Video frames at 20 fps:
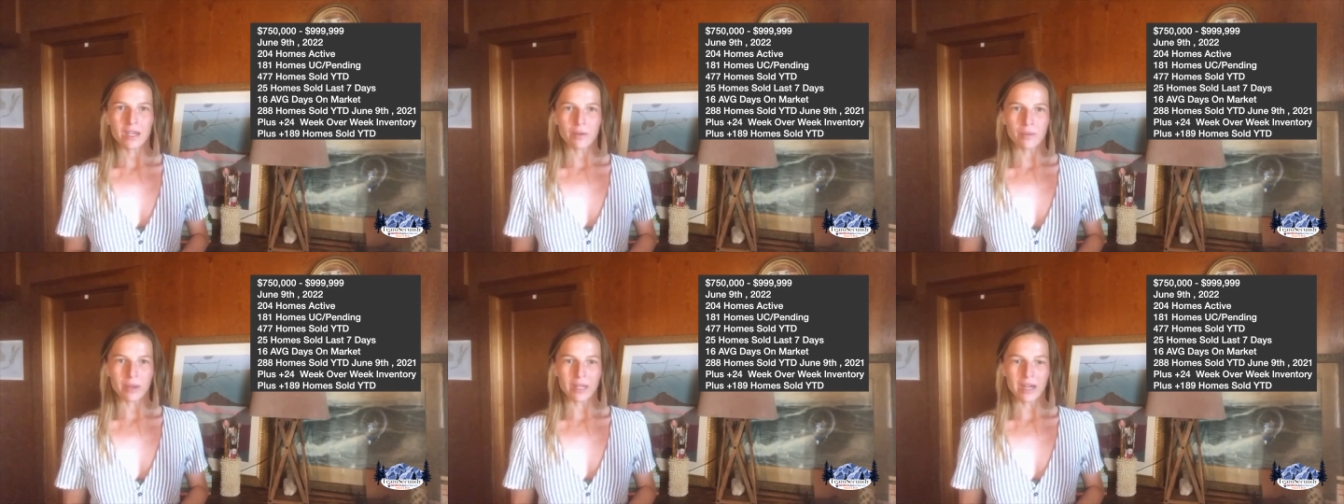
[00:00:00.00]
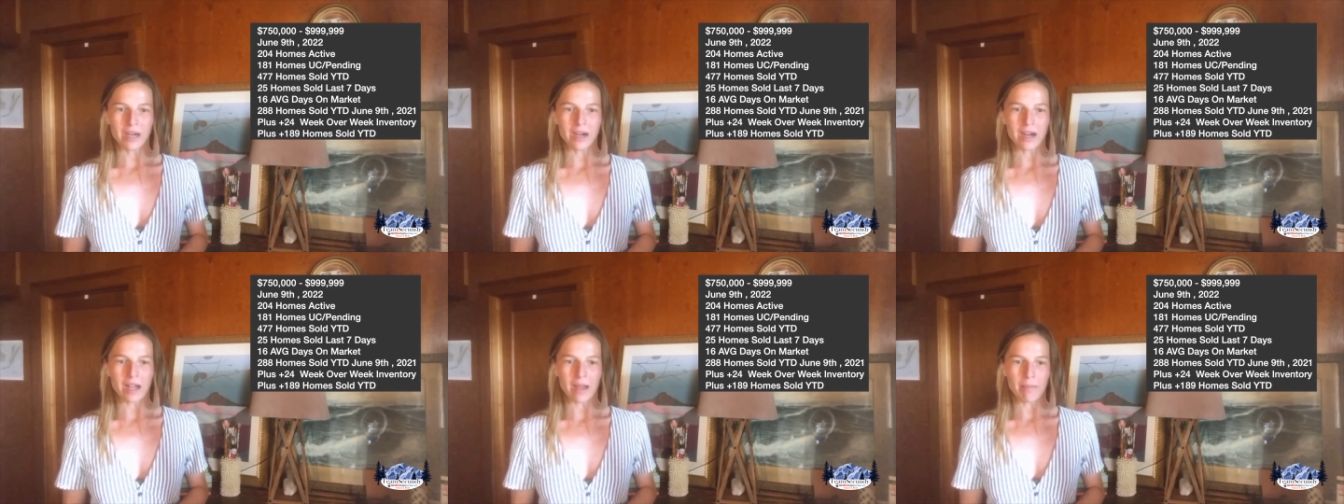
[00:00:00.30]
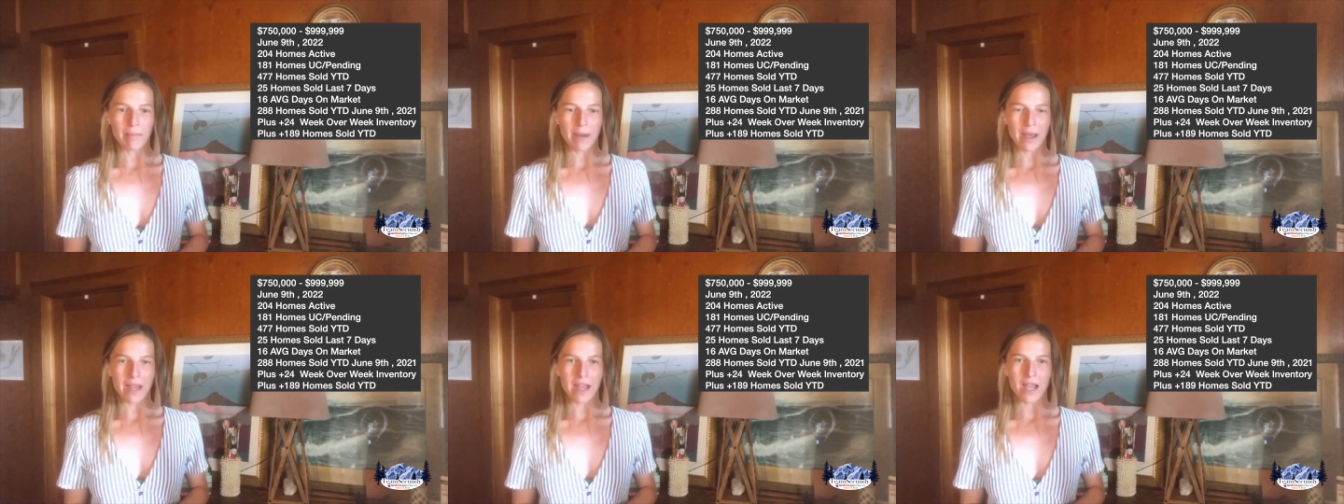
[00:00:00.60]
and we are
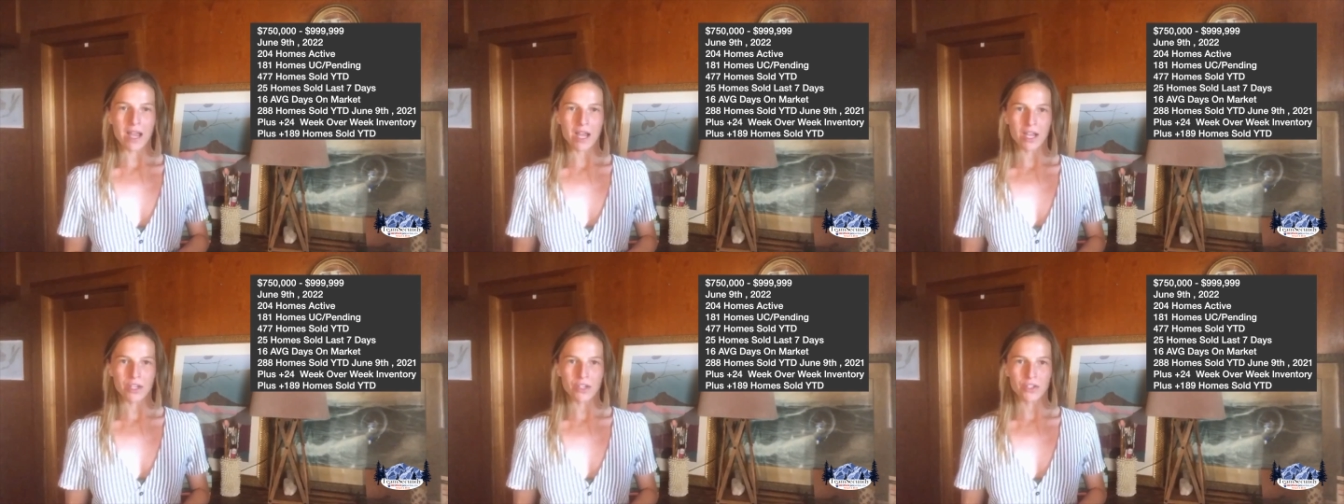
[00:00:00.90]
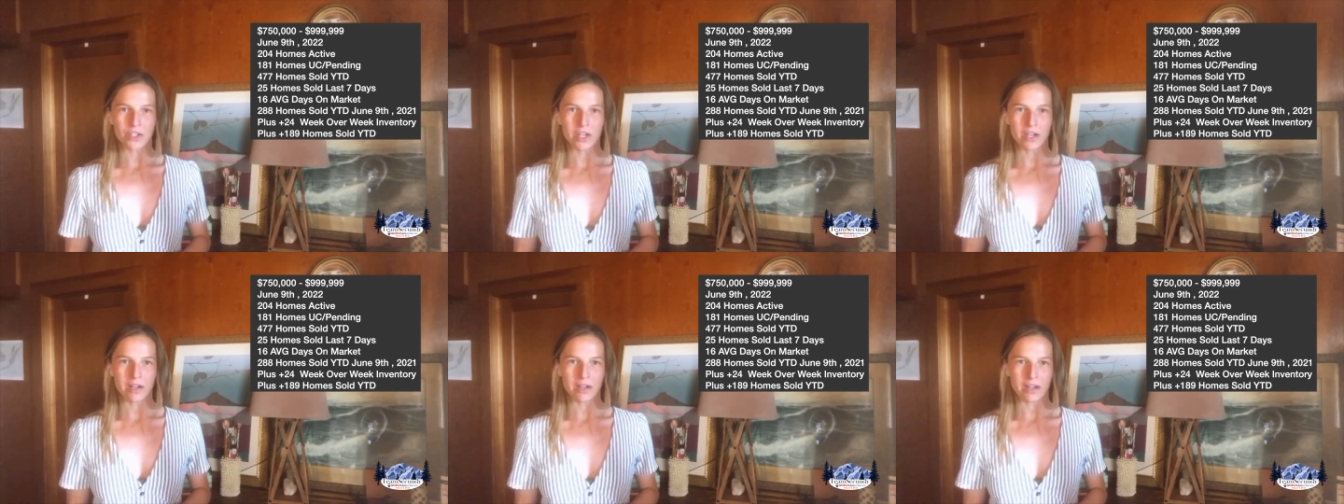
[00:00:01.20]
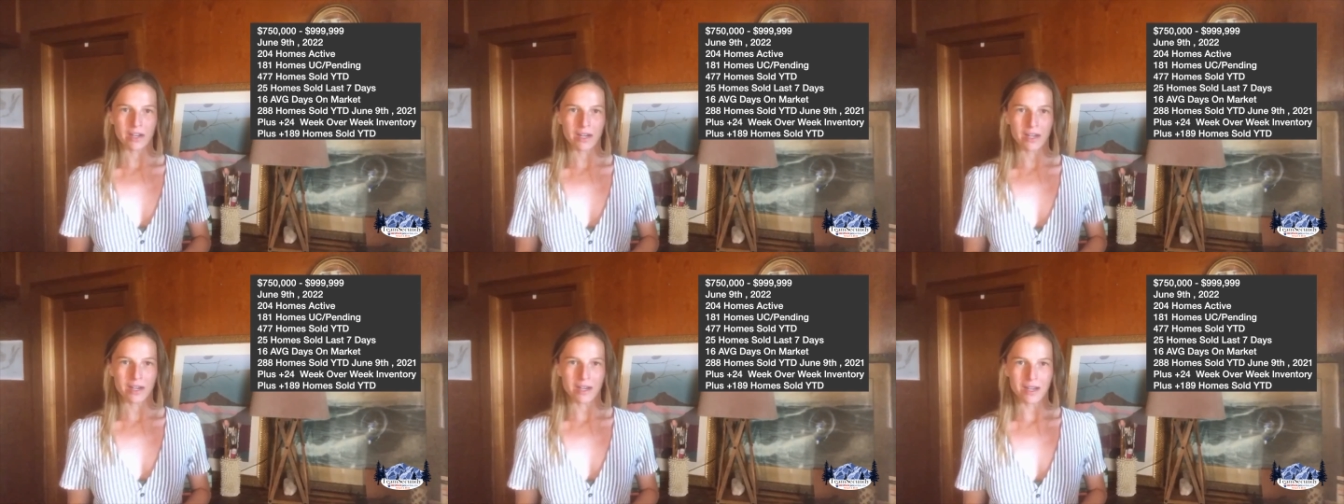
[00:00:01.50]
up by one hundred
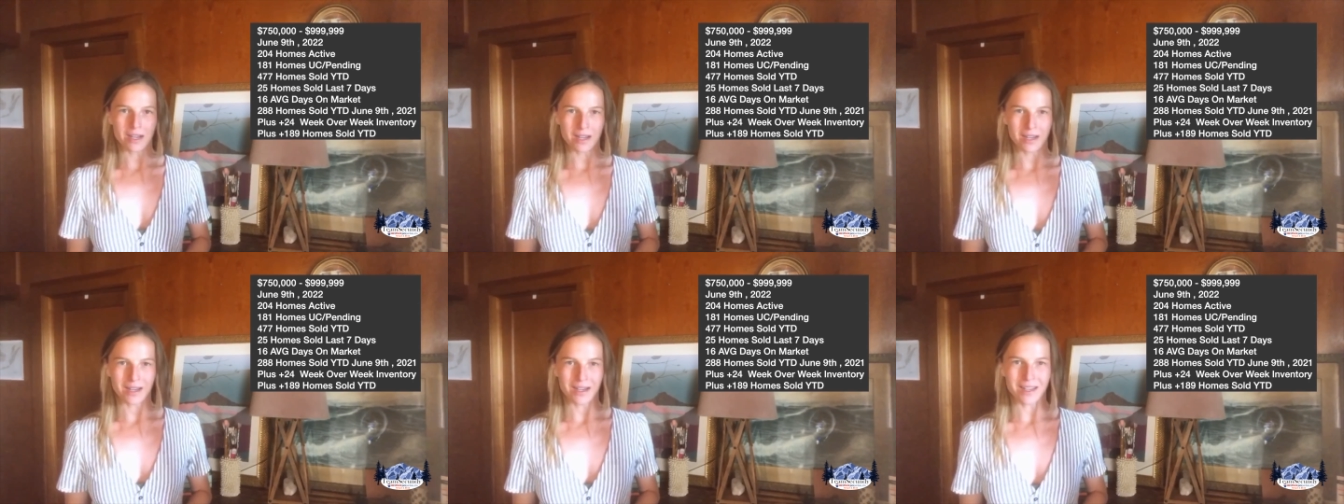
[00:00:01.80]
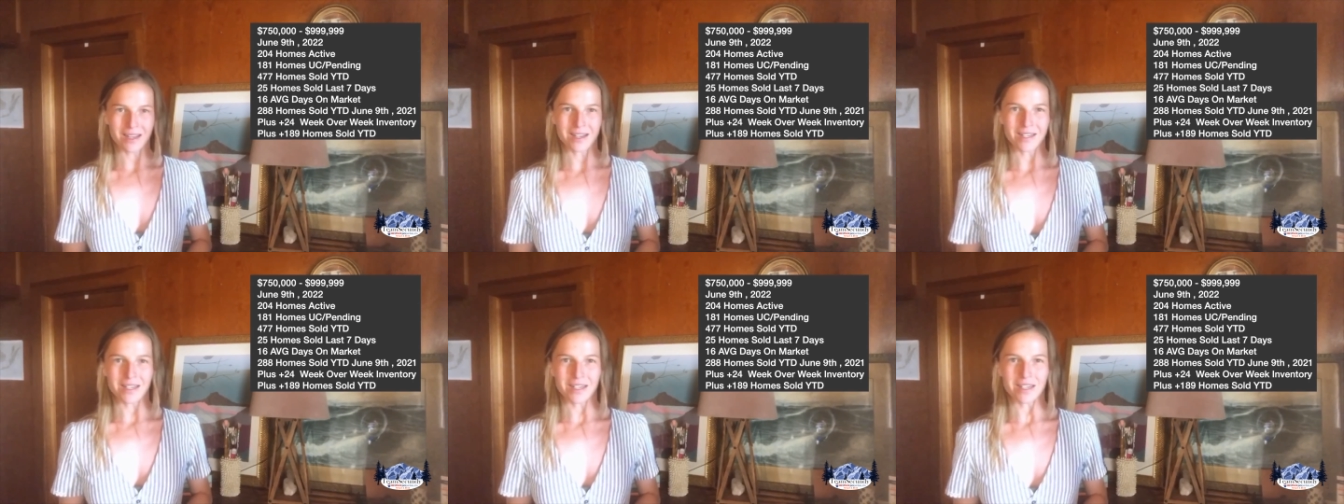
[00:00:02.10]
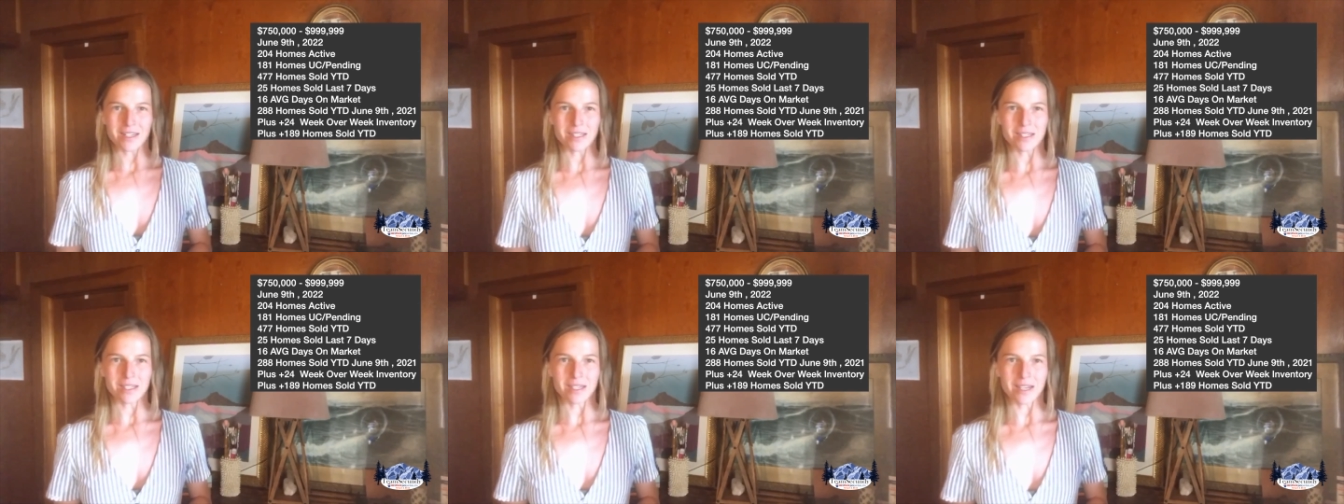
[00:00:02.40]
eighty-nine in
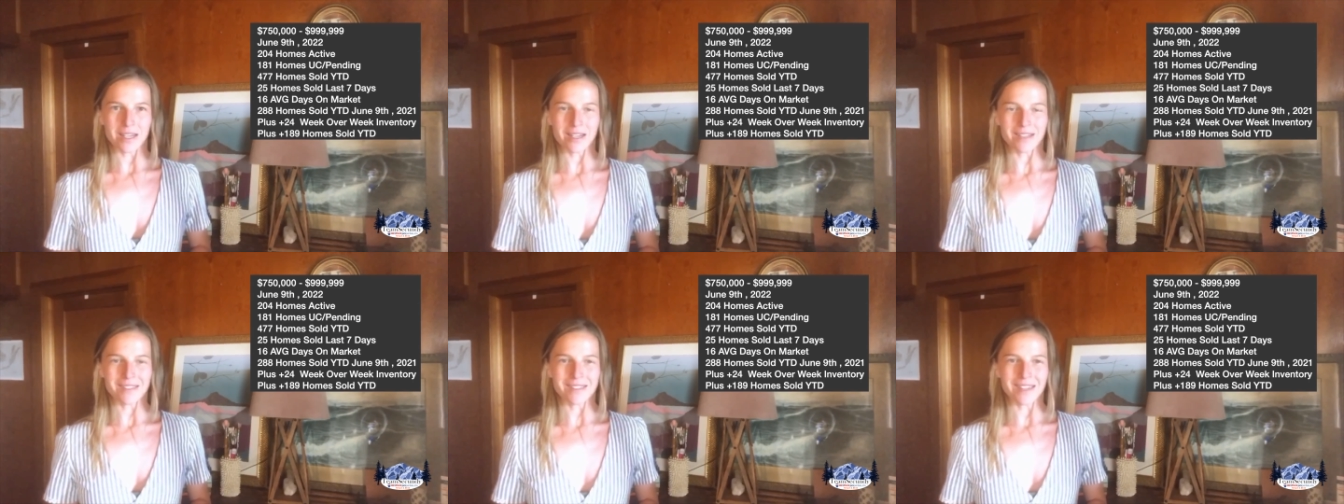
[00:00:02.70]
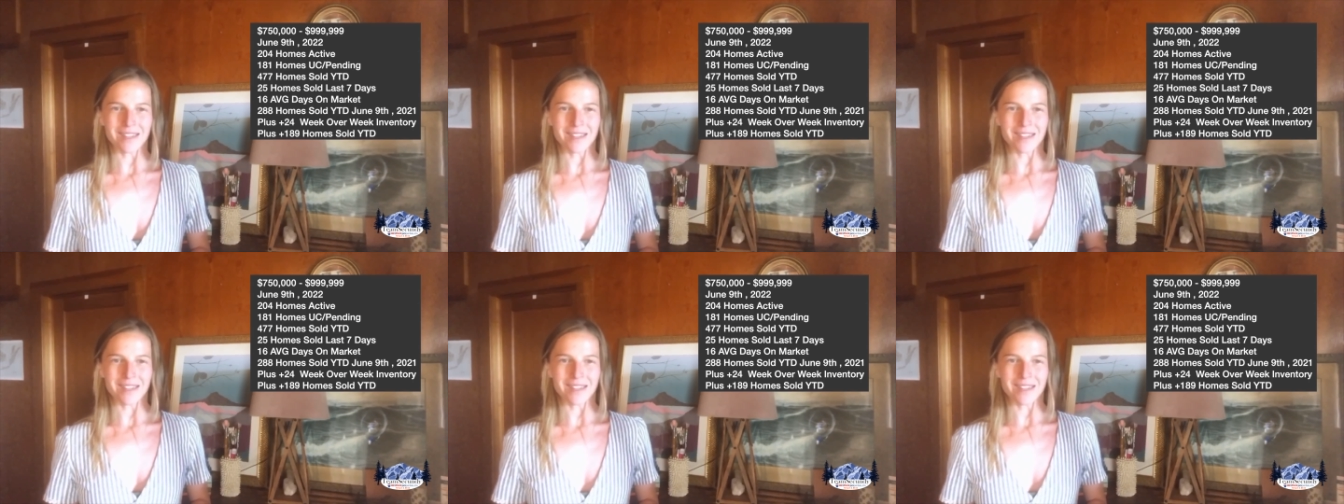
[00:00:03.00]
year-to-date